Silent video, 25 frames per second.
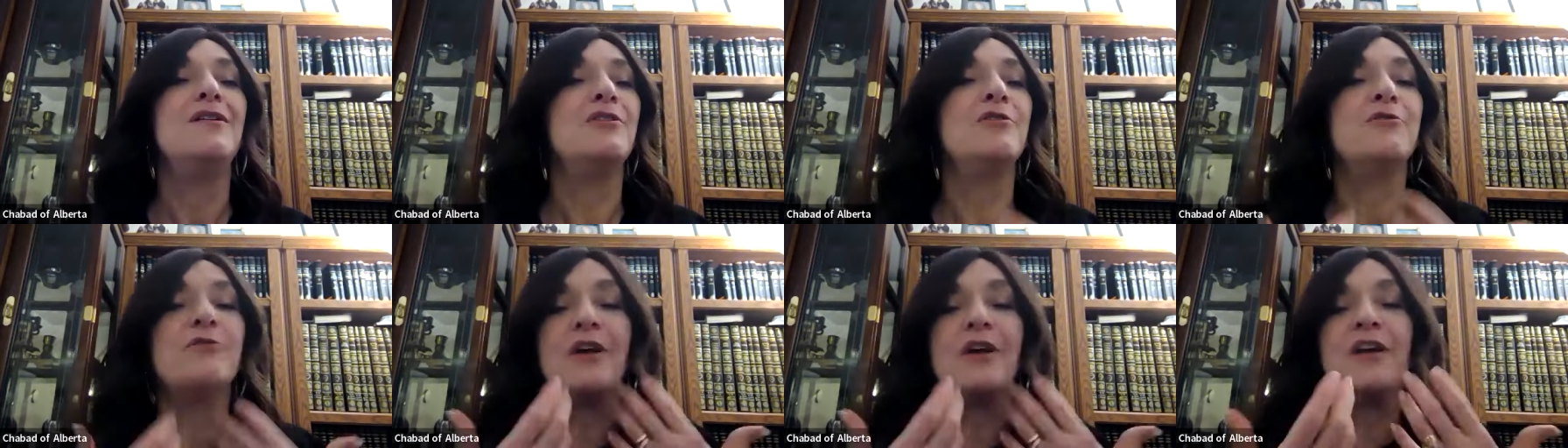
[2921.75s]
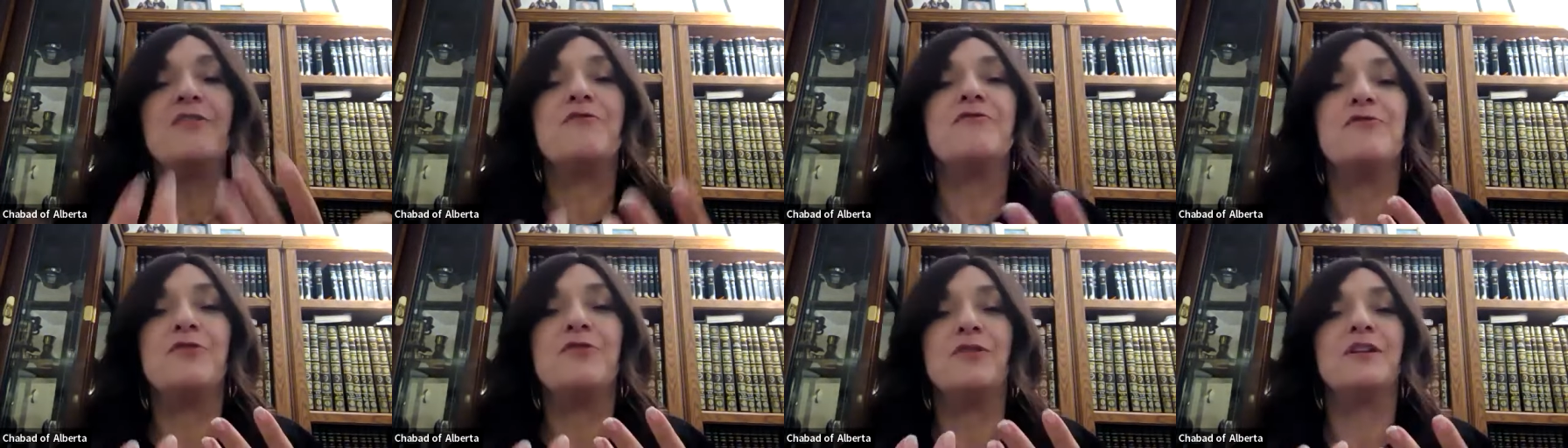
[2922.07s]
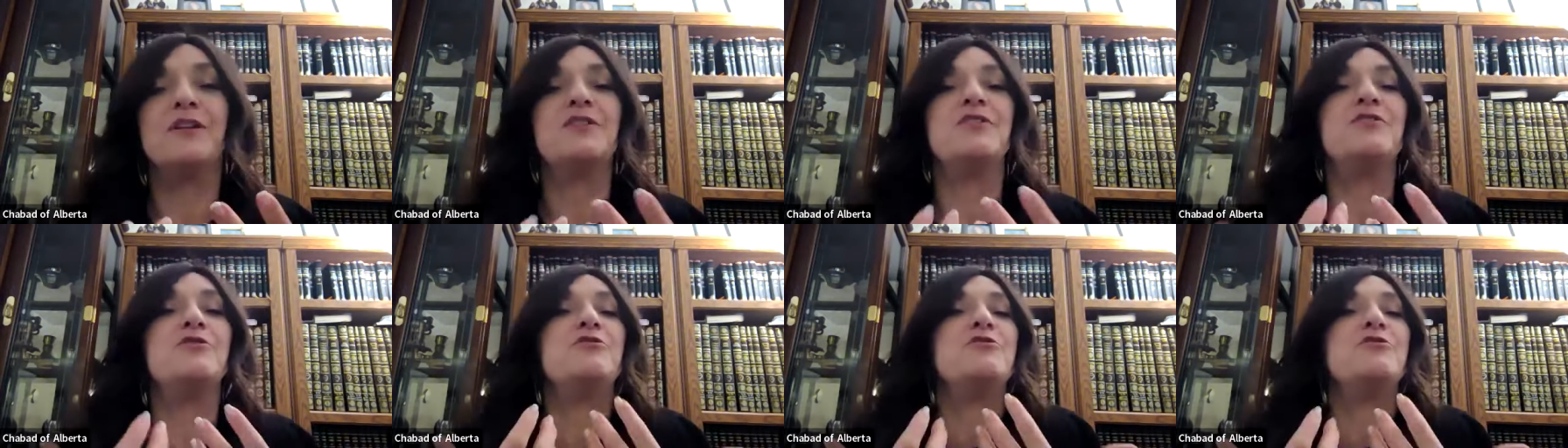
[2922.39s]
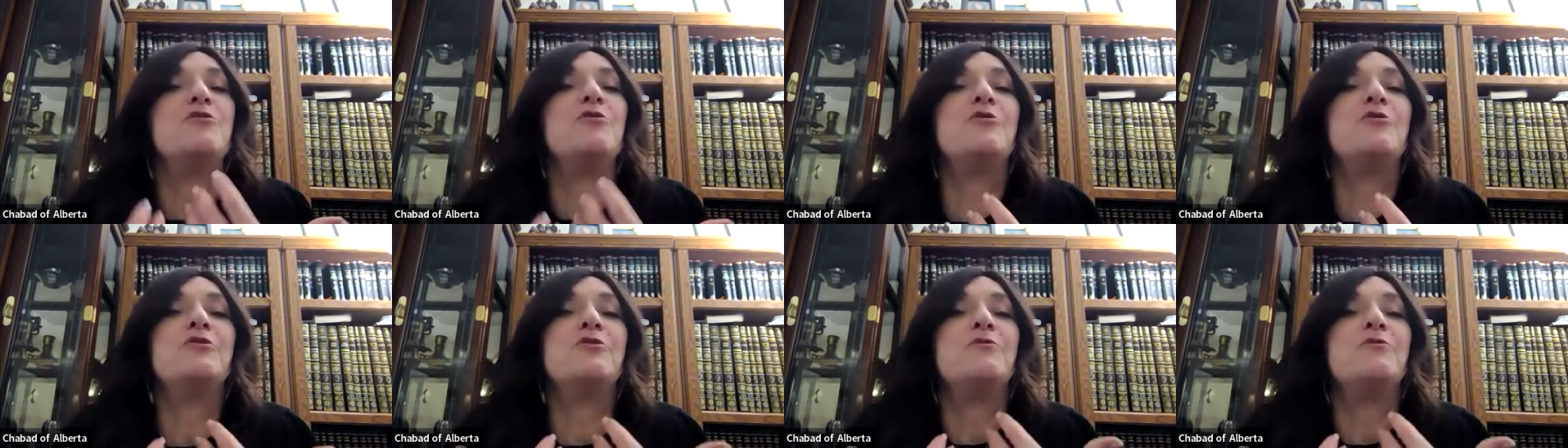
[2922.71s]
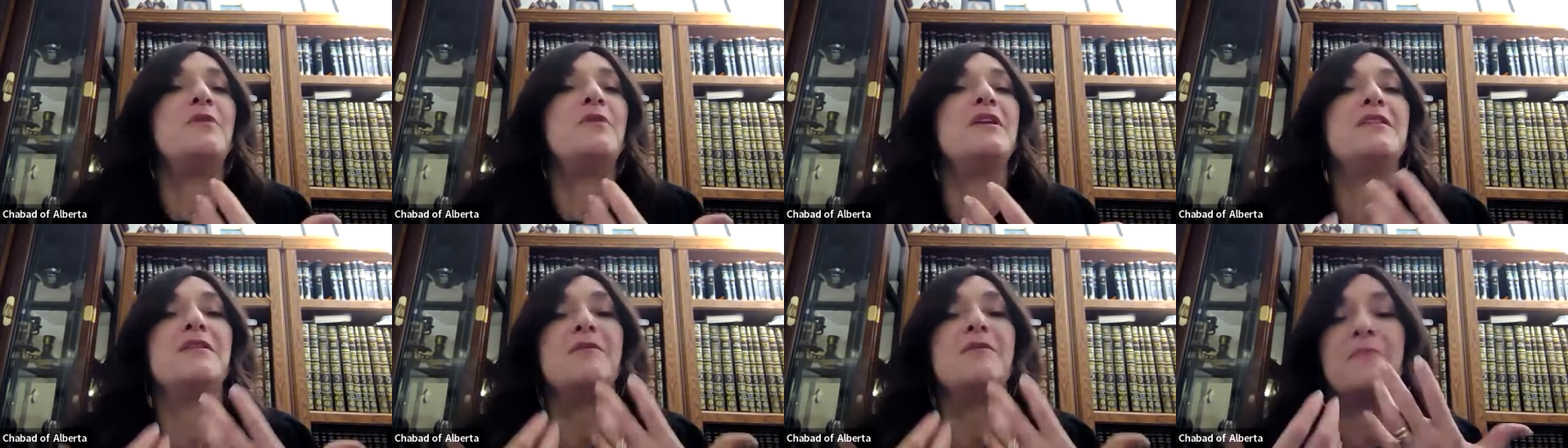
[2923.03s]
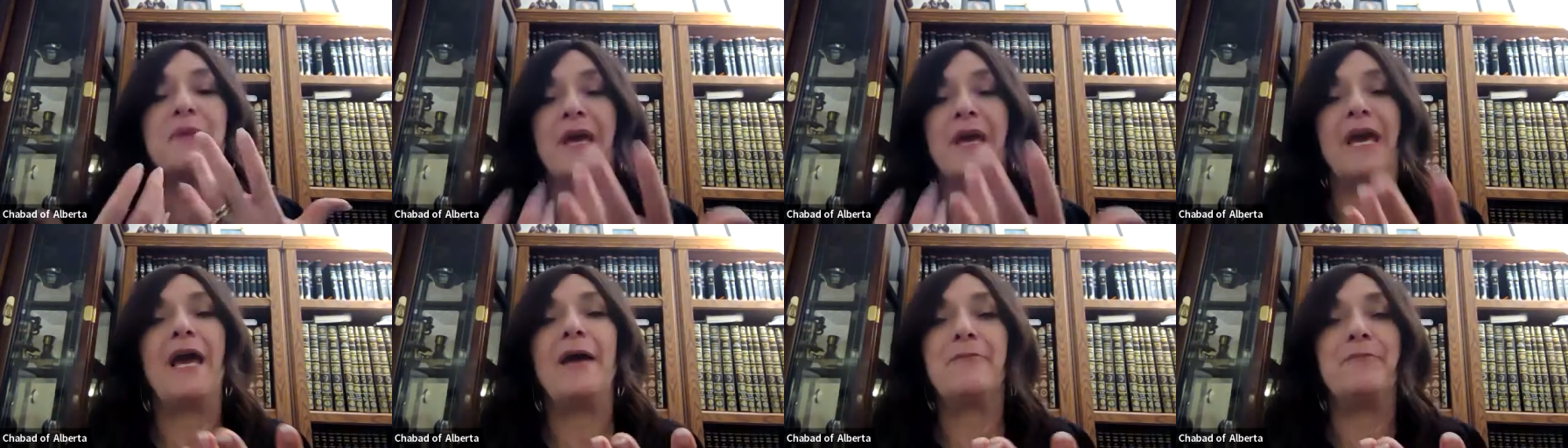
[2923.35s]
grateful and you know you made them
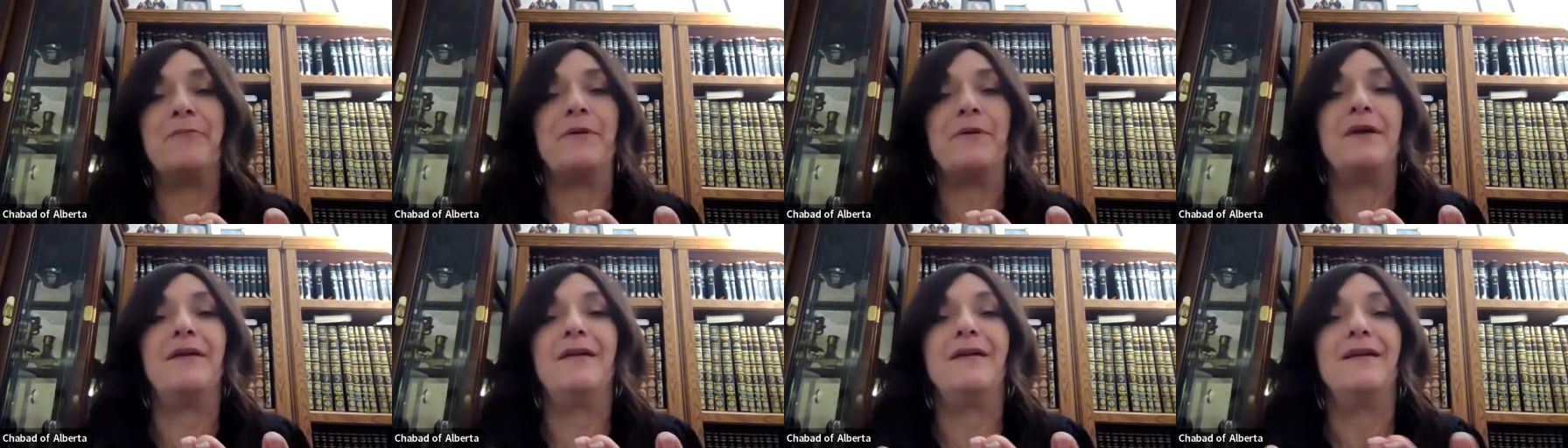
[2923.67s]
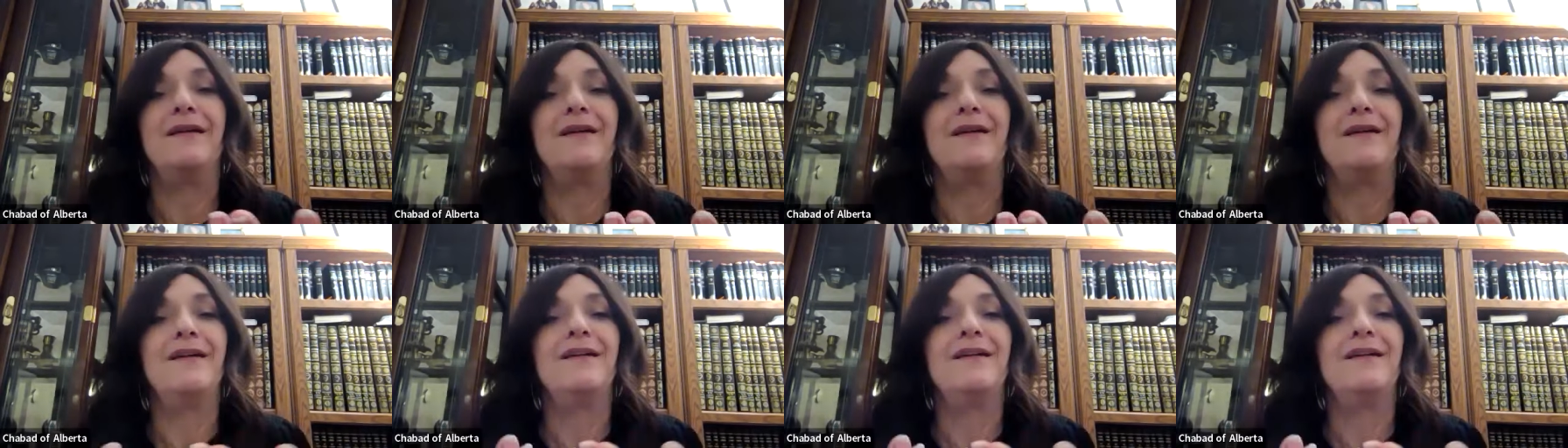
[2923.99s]
happy.